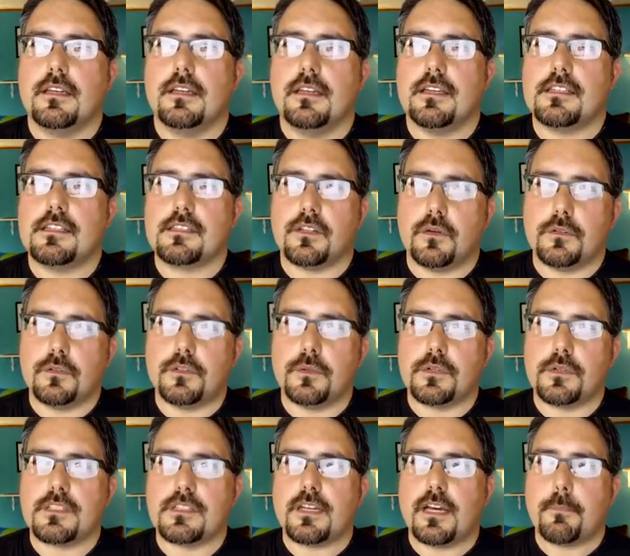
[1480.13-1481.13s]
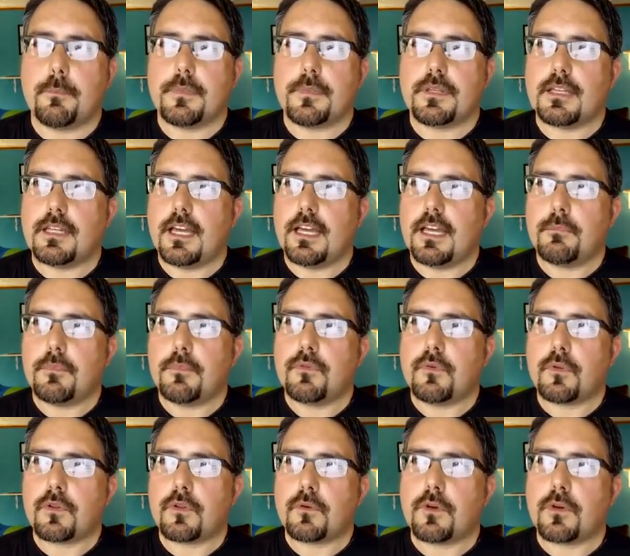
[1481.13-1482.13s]
He slowed to a stop at the light
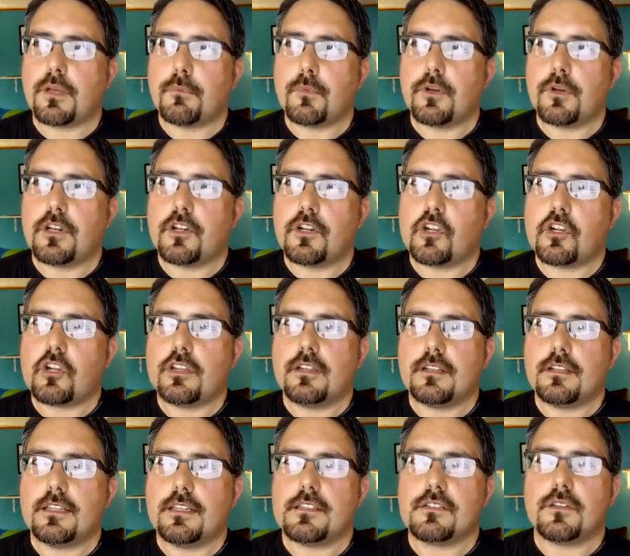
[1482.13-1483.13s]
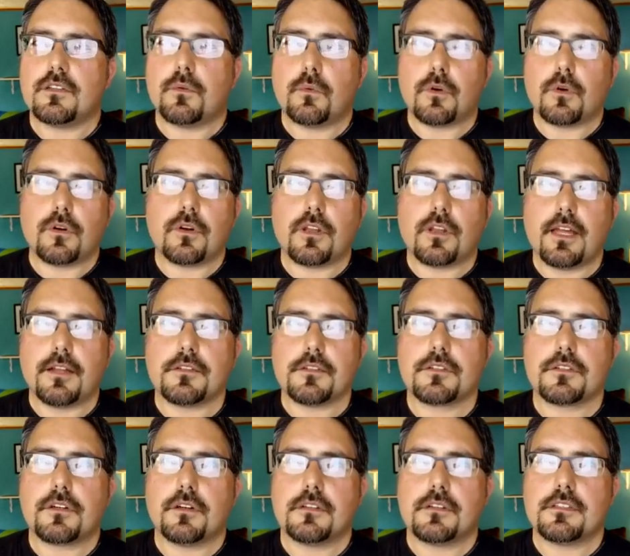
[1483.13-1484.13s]
before the green bridge that leads to the rural
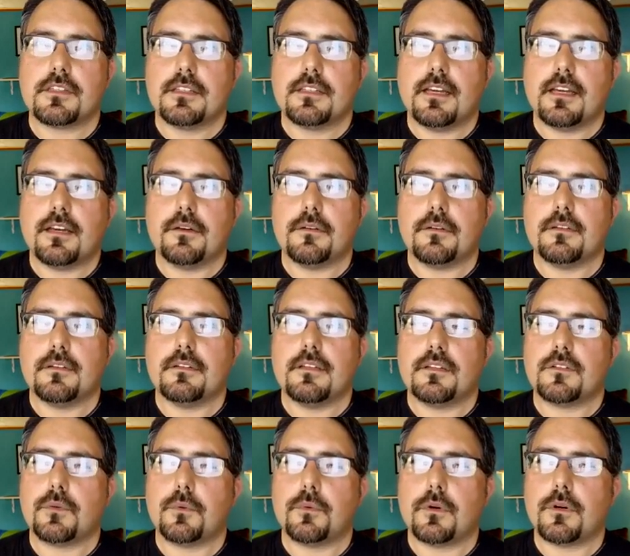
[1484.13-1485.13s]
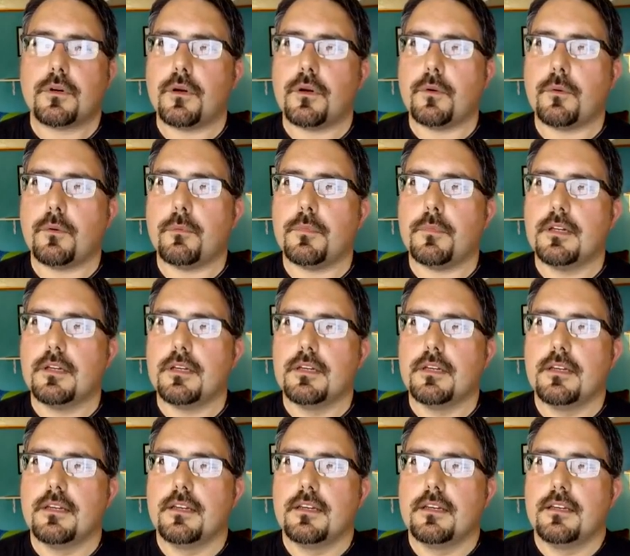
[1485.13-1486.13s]
outskirts of the town and toward home.
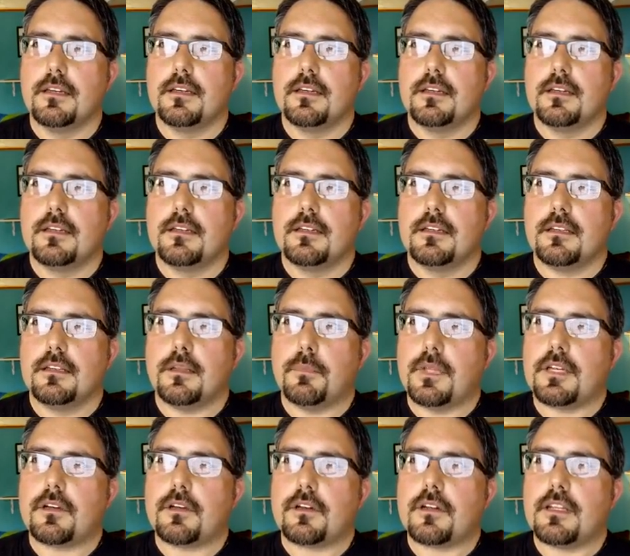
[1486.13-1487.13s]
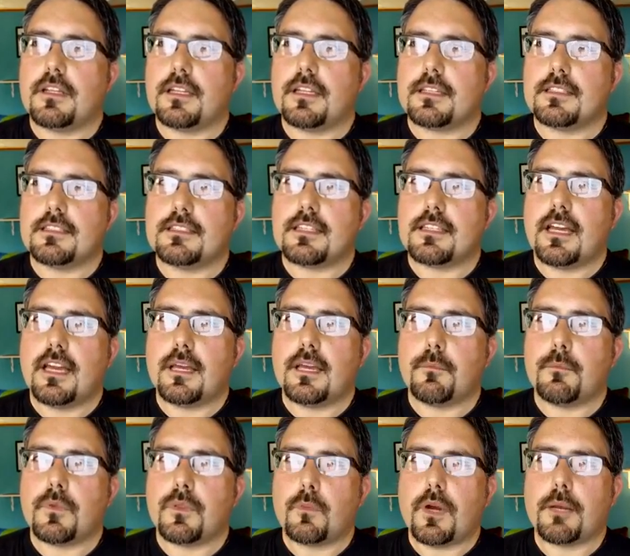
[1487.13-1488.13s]
The blinker clicked in time
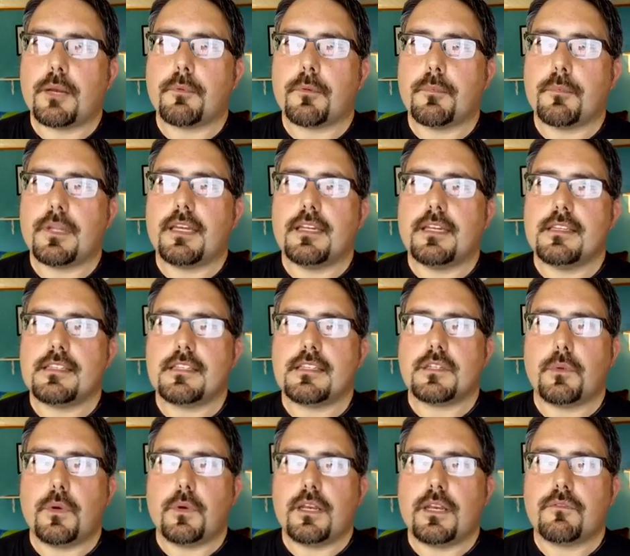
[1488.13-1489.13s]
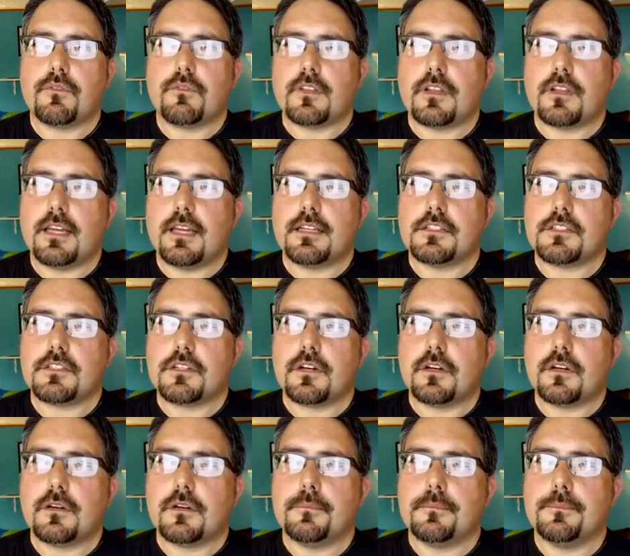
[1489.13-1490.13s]
with the wiper blades as he waited for the light to
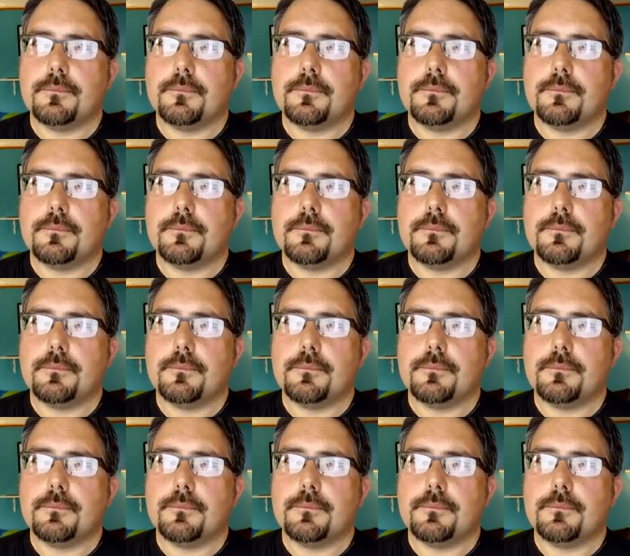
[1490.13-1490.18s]
turn.